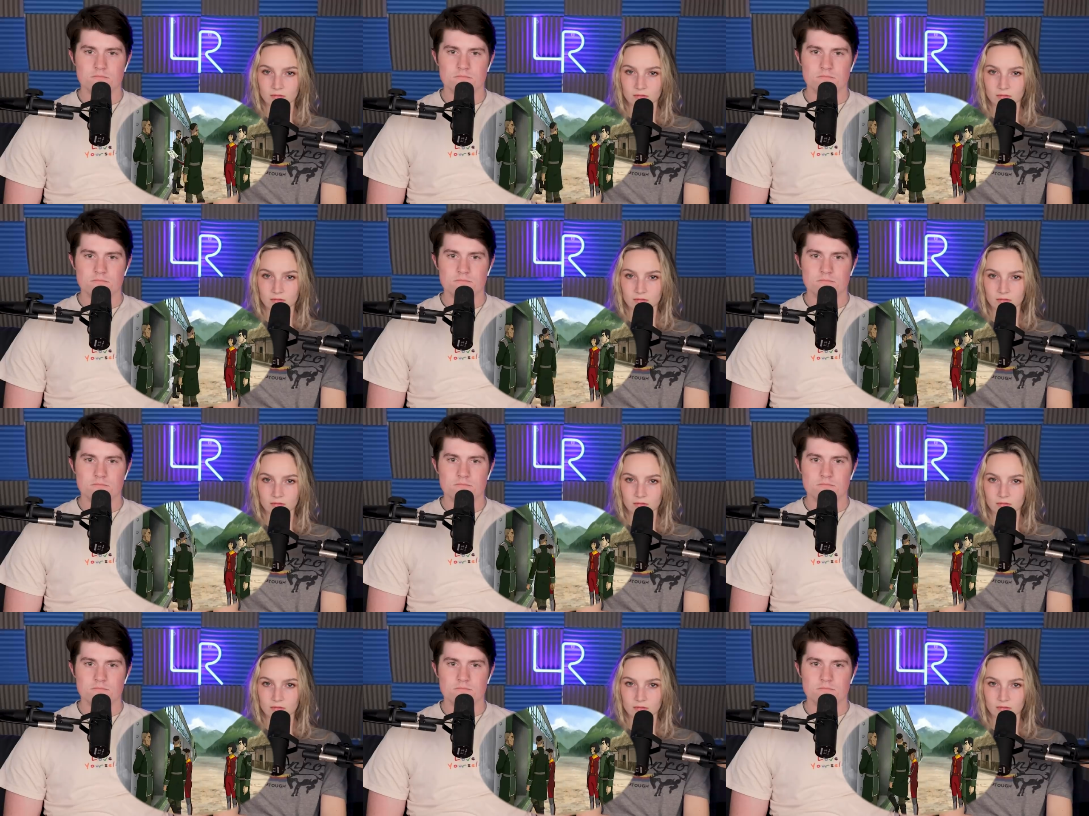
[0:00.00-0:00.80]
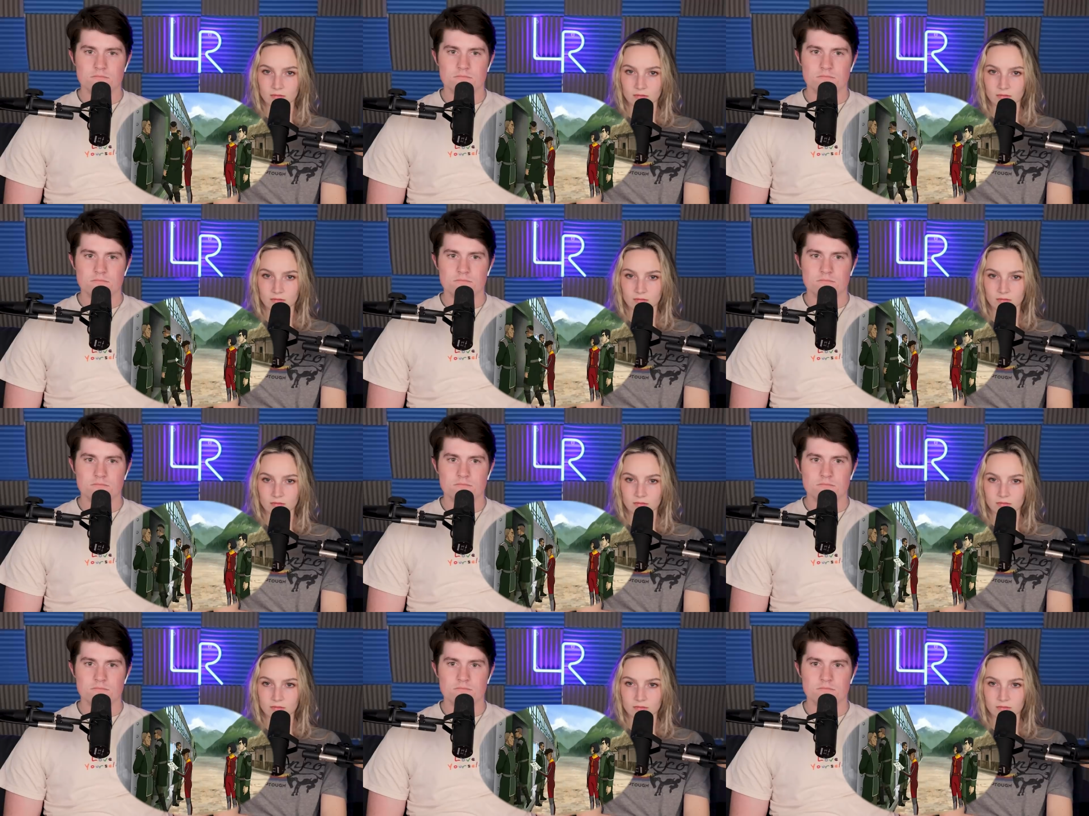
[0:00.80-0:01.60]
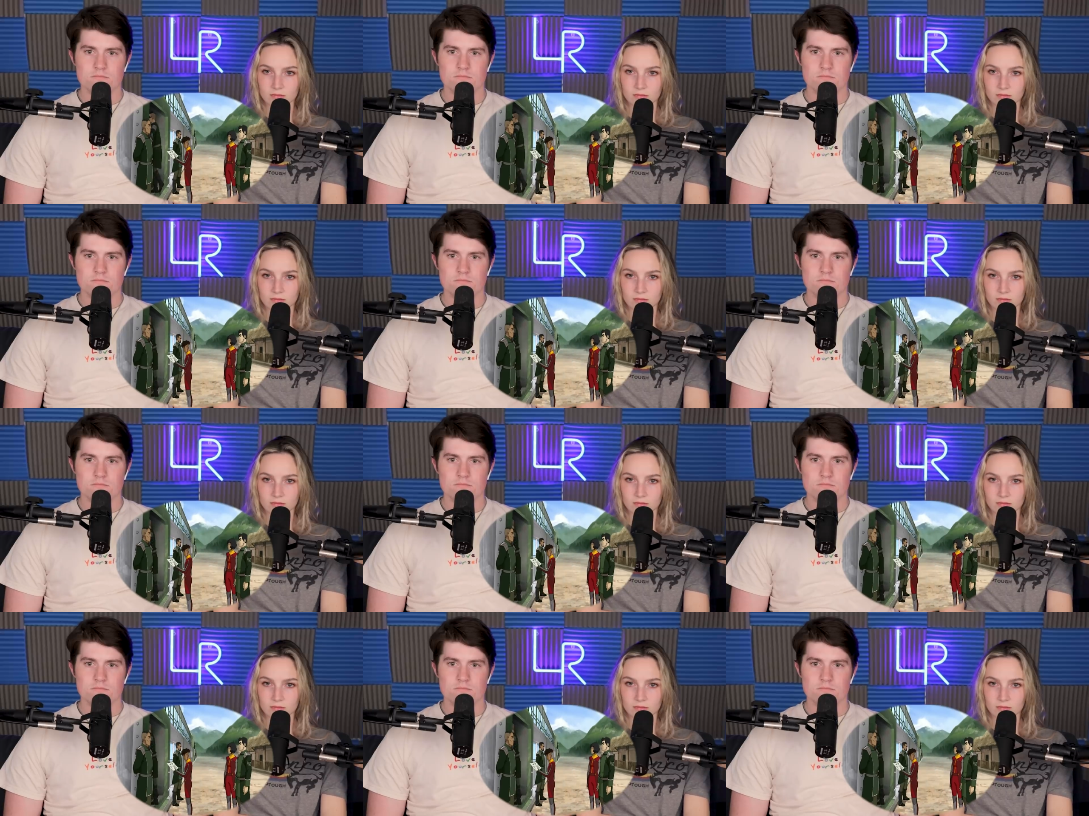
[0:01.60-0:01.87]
(silence)